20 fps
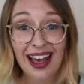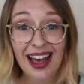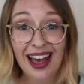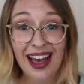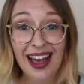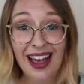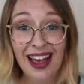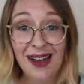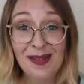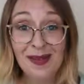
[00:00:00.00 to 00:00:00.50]

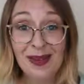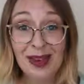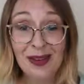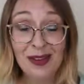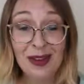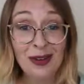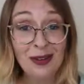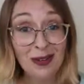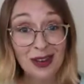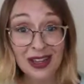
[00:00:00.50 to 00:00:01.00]
um,
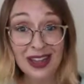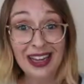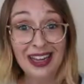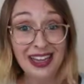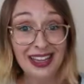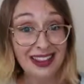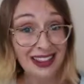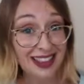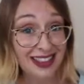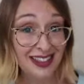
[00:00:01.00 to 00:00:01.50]
if you feel
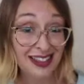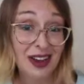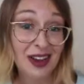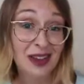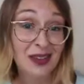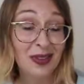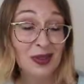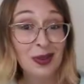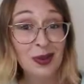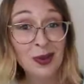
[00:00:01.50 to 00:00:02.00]
like that's
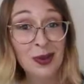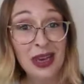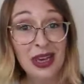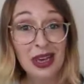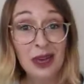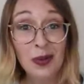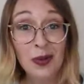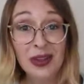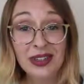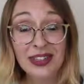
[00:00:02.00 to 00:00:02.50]
not the way
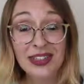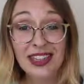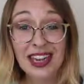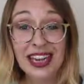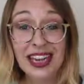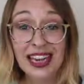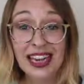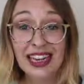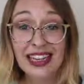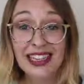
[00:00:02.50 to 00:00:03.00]
you want to
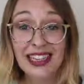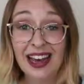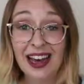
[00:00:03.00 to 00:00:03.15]
take it.